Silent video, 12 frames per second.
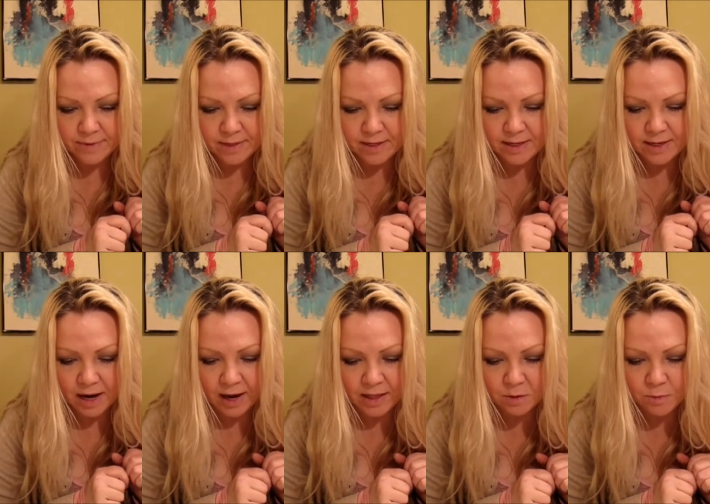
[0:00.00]
he
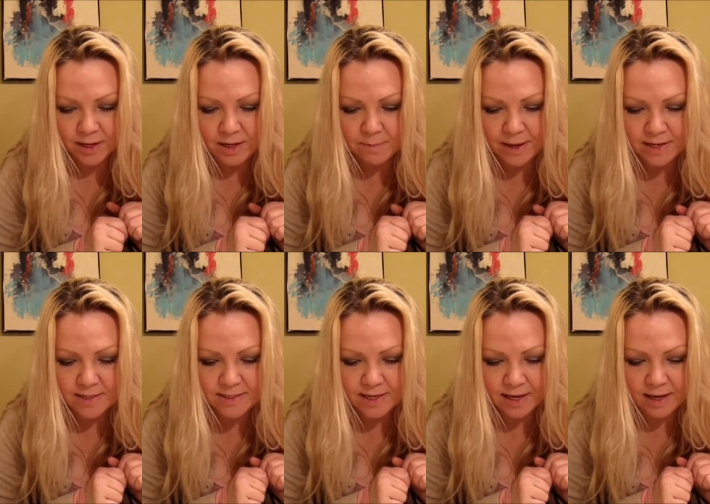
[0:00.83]
highly
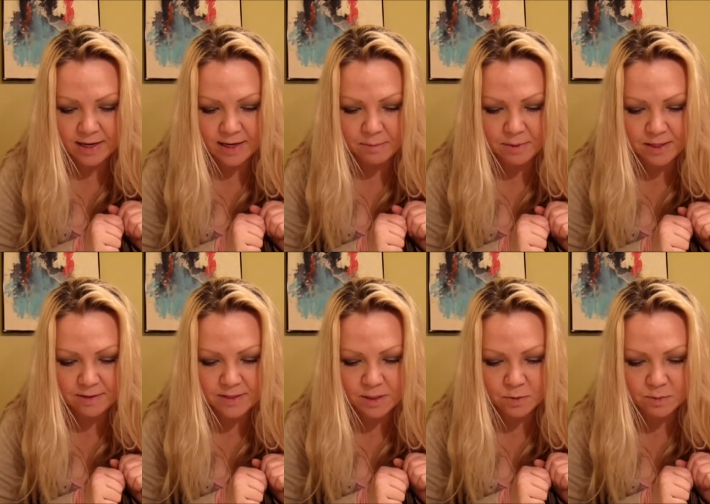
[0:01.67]
recommends and he believes
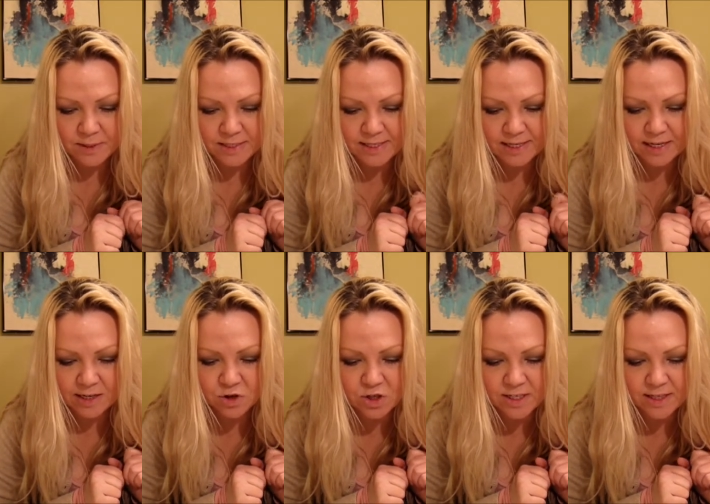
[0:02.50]
he will be seeing
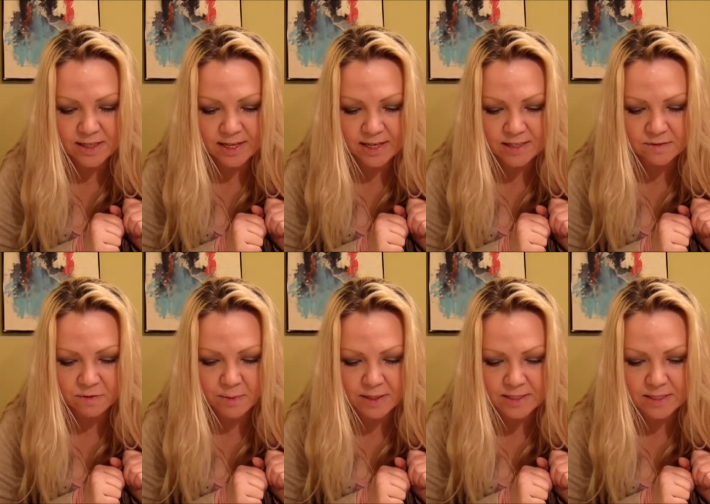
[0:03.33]
interesting things from
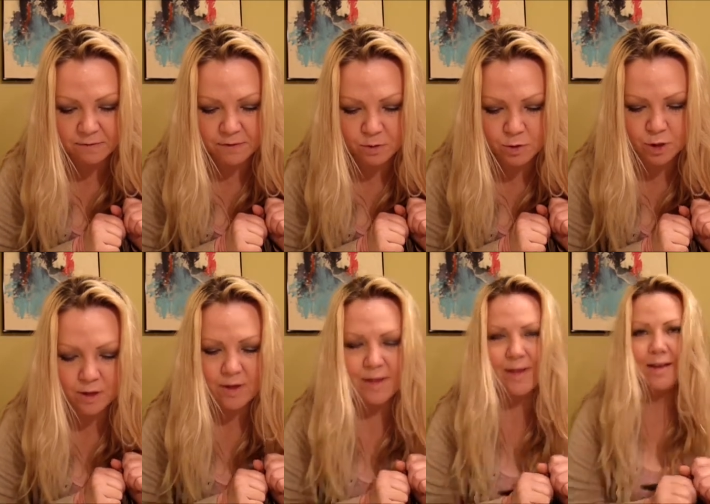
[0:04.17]
us in the future.
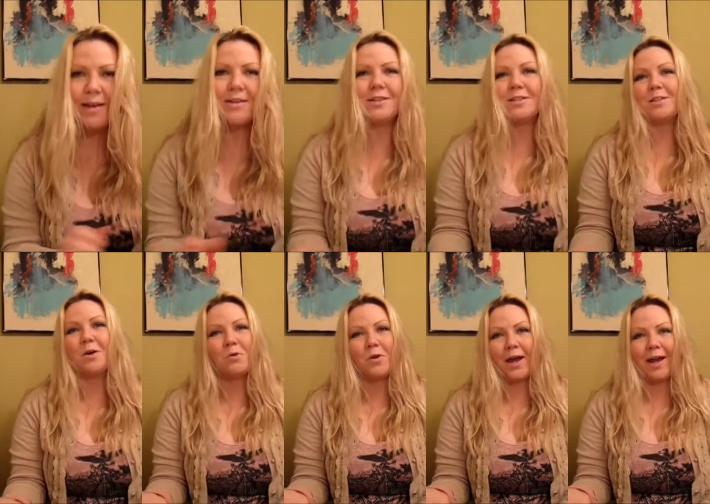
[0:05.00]
Just so
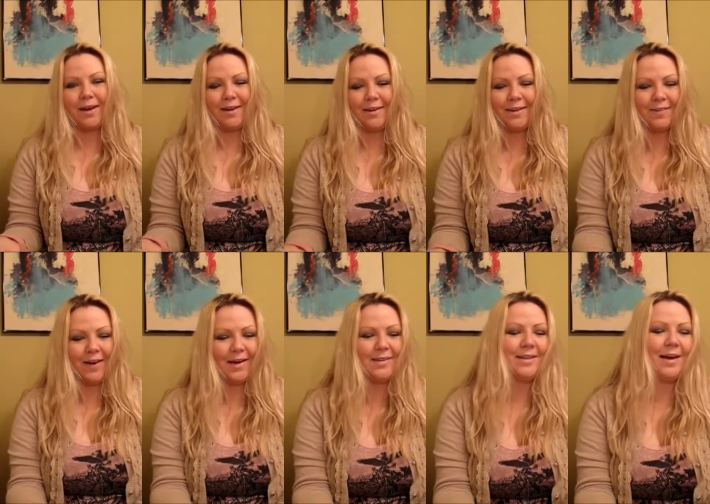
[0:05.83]
great, you
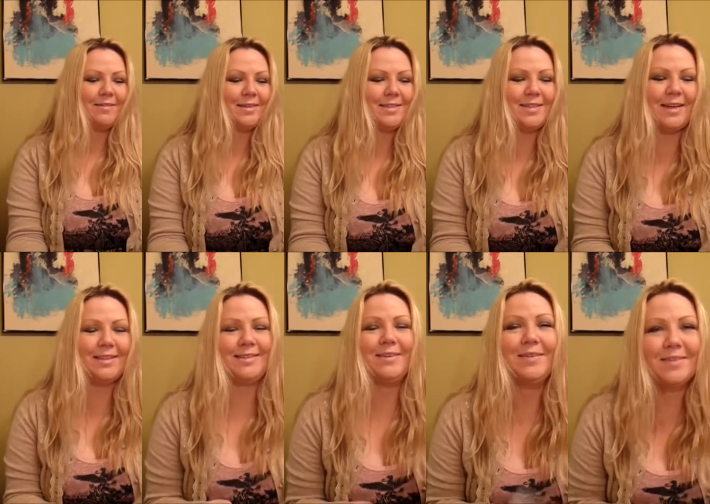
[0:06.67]
guys. I'm just like
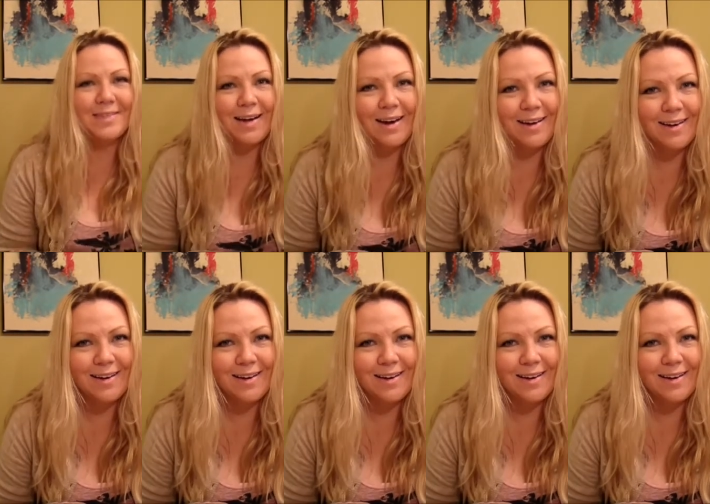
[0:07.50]
so excited.